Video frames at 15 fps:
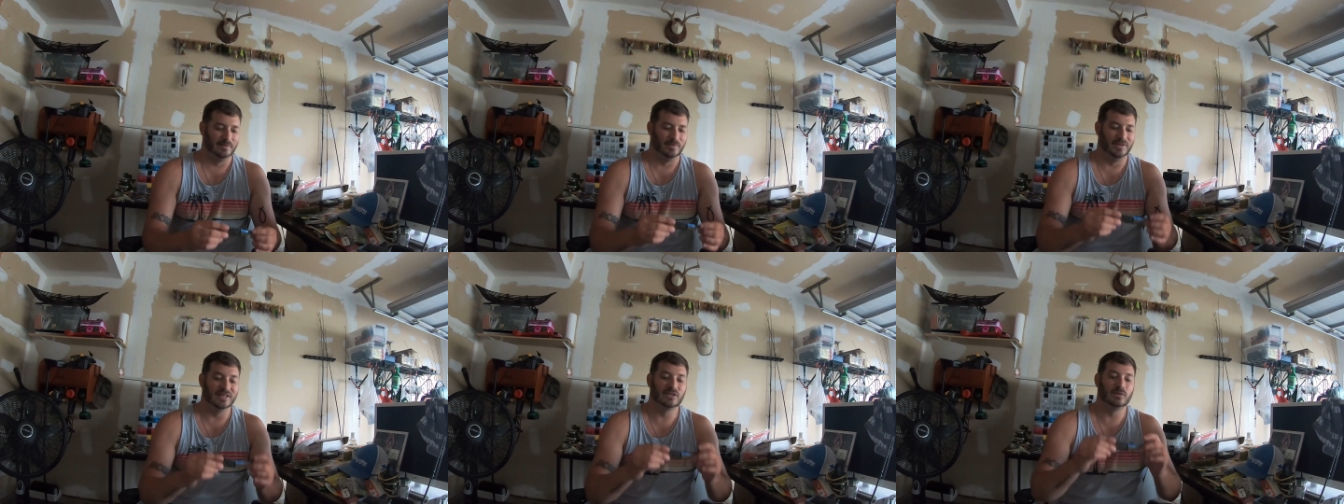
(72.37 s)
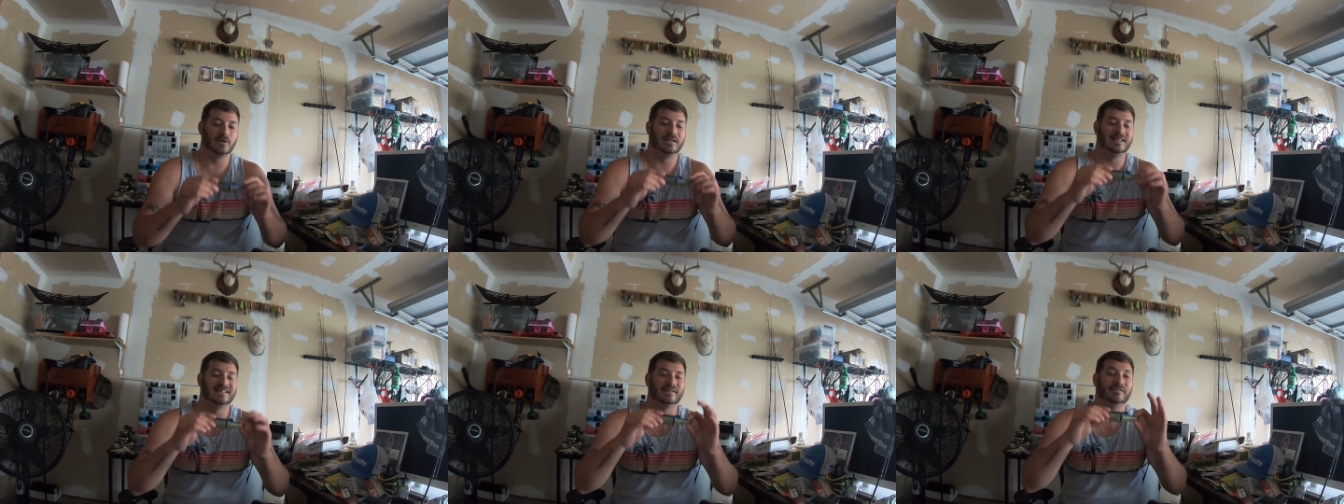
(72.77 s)
This one
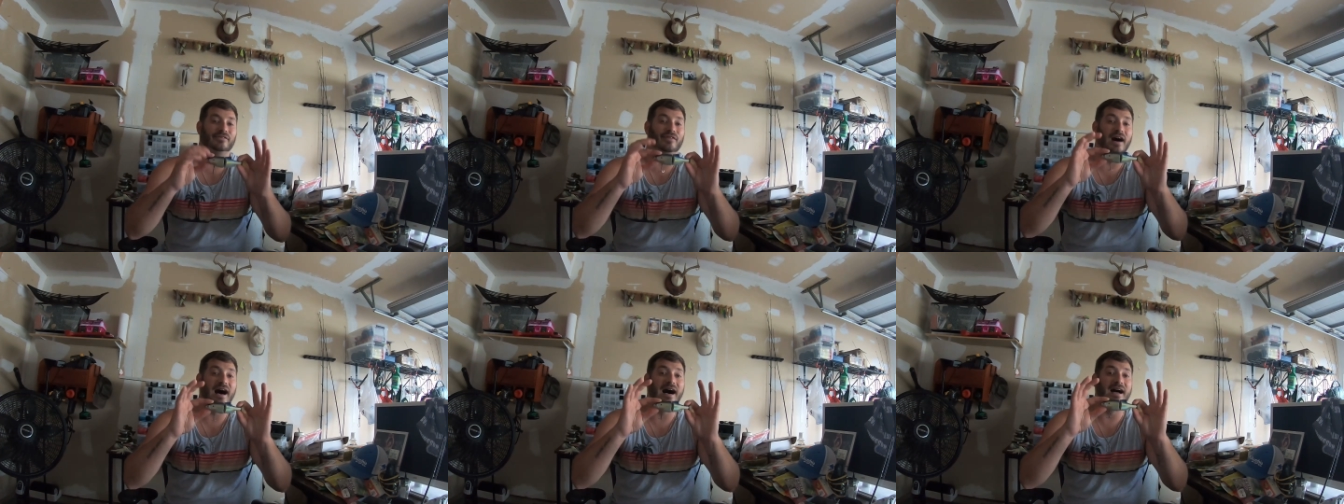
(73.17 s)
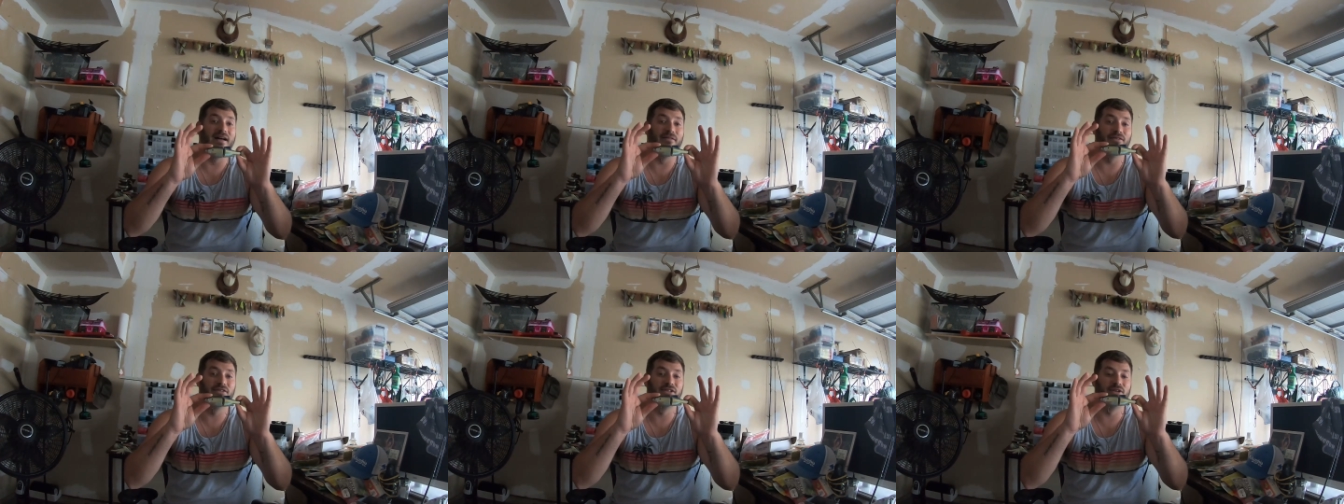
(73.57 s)
is the
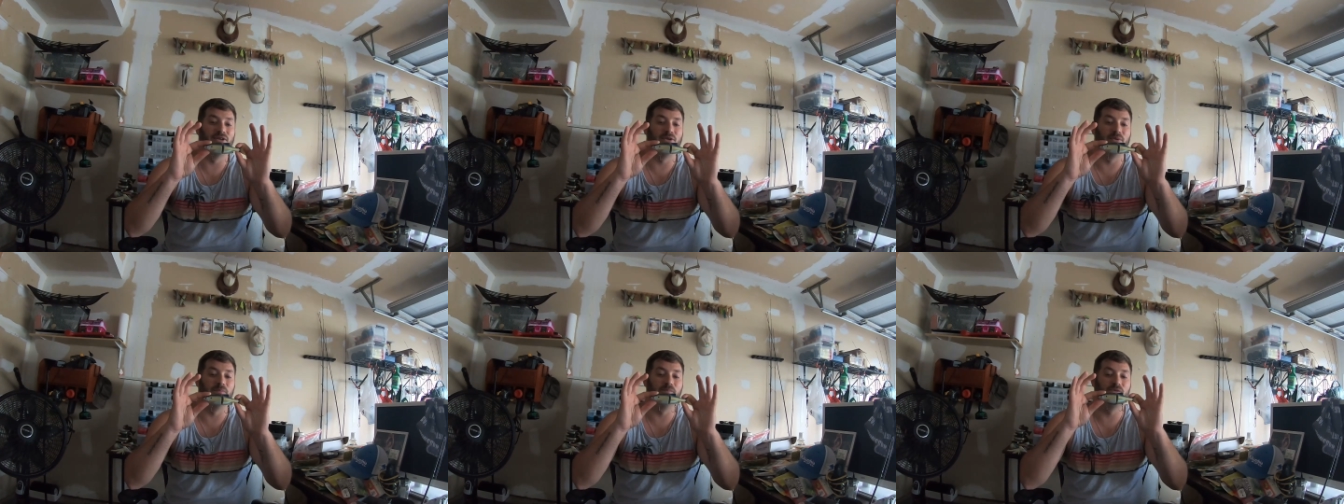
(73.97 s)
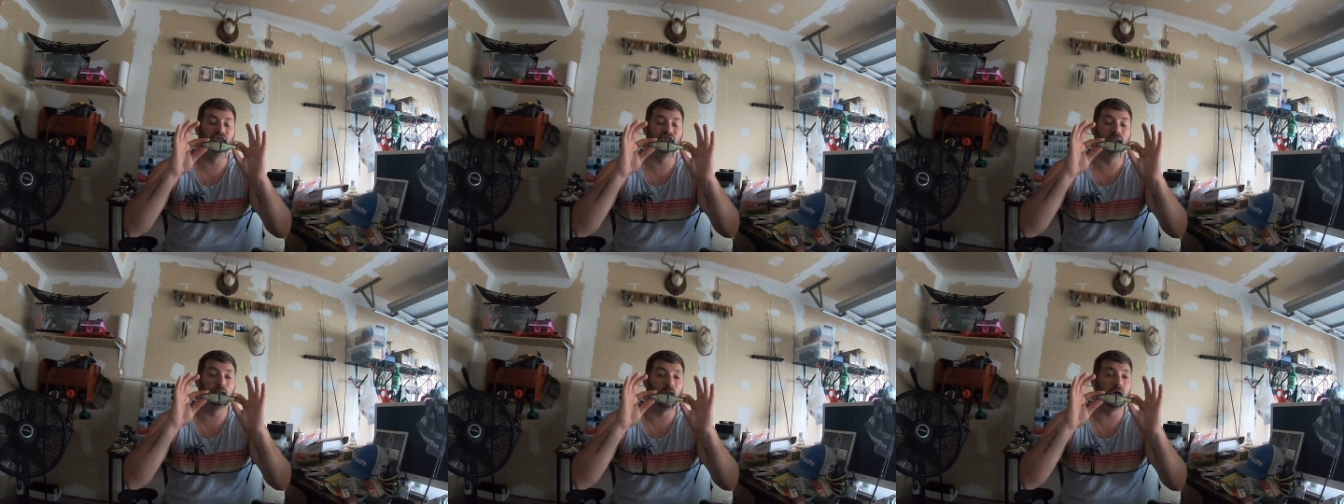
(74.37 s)
5, so
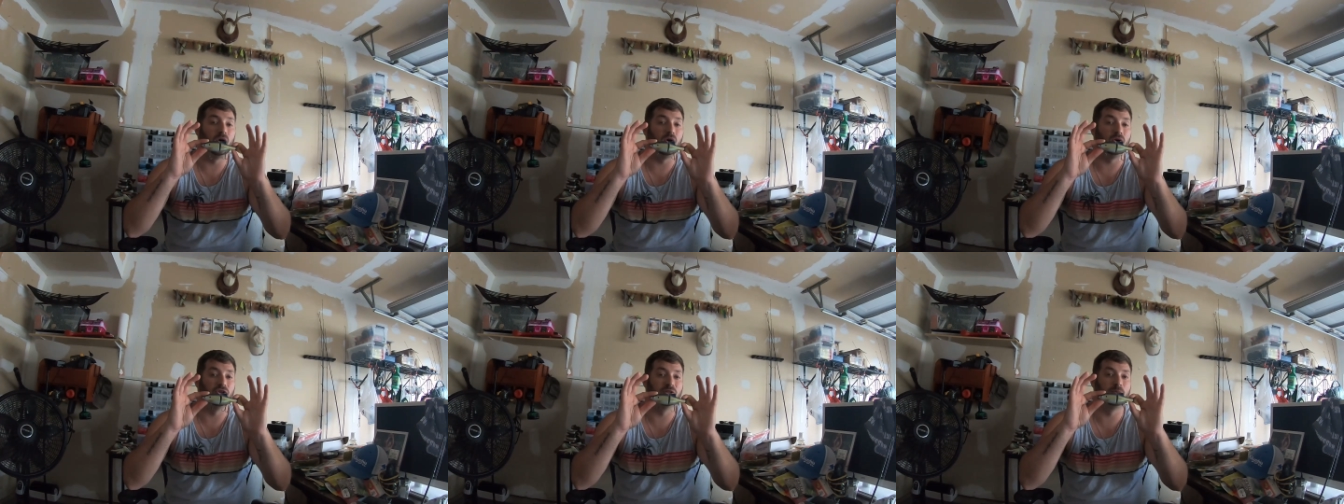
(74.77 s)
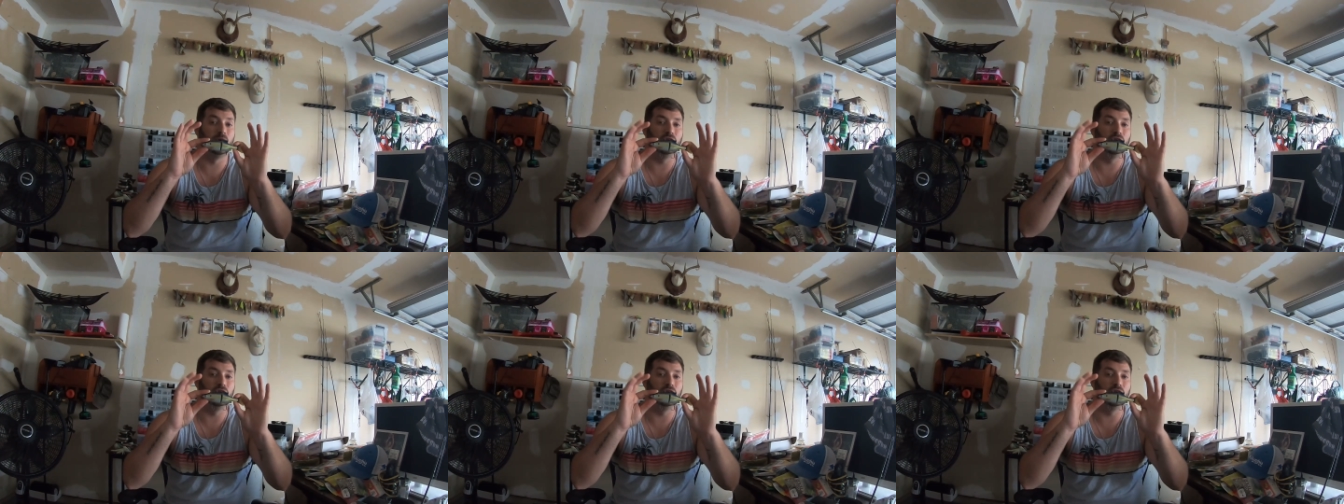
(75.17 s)
small.